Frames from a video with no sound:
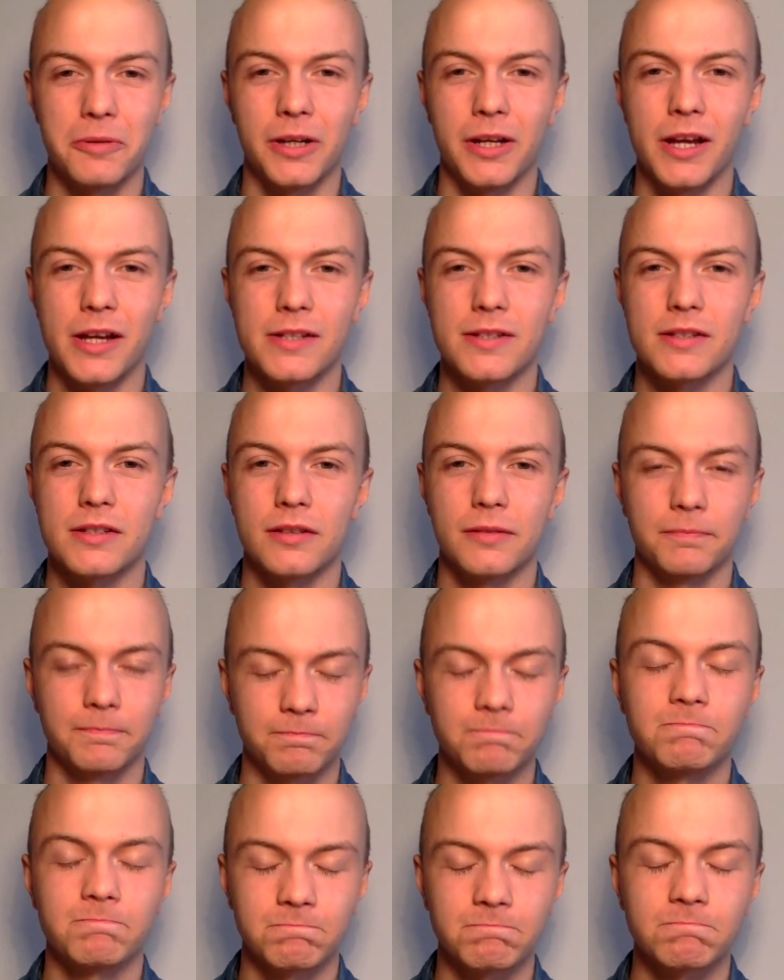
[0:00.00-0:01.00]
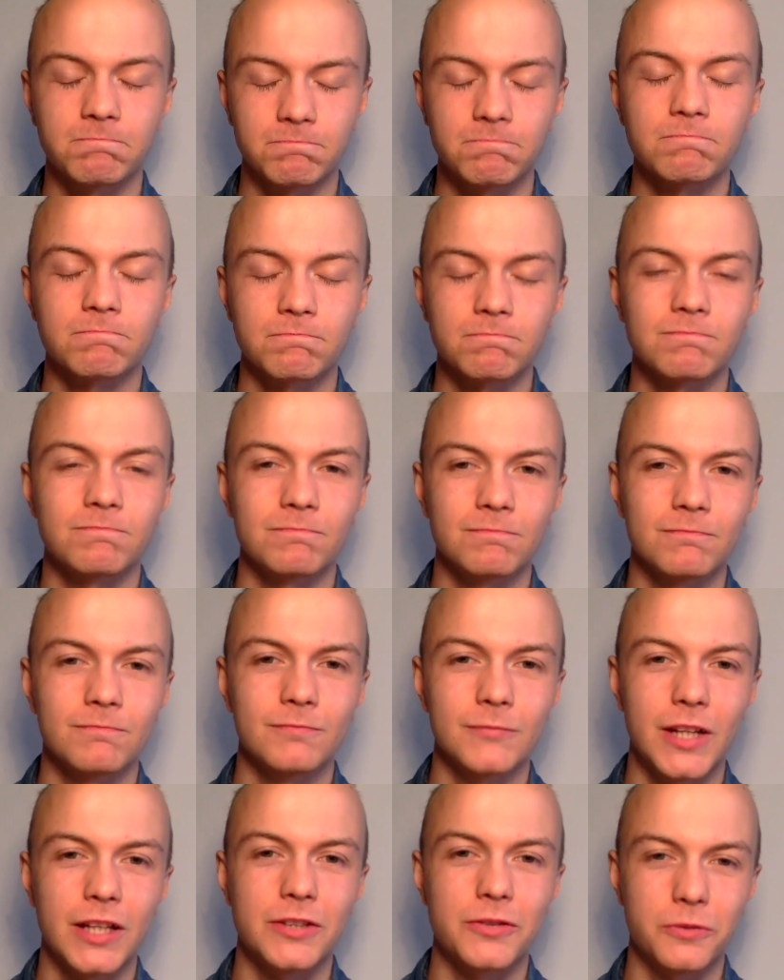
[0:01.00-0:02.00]
It's
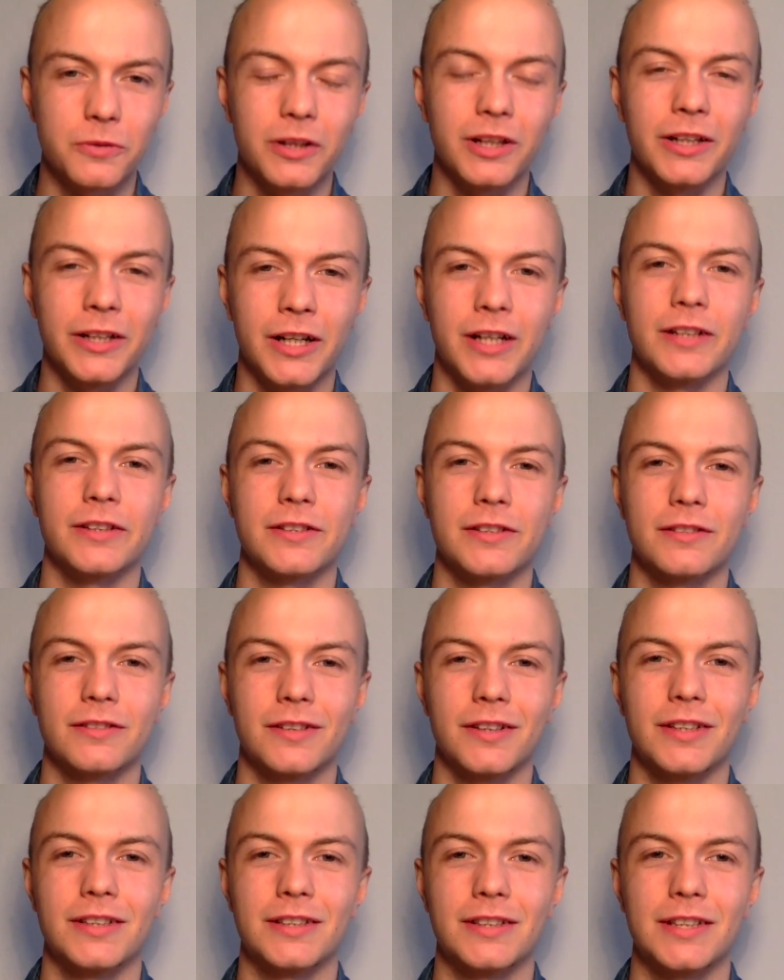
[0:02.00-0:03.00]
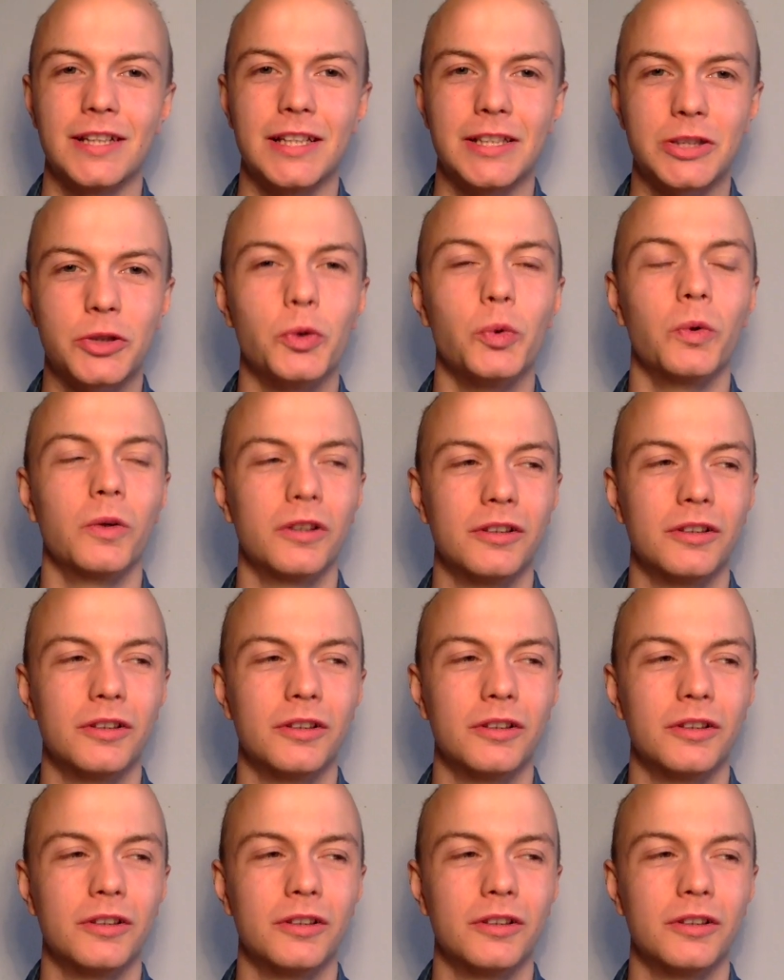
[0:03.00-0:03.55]
really nice. It's cool.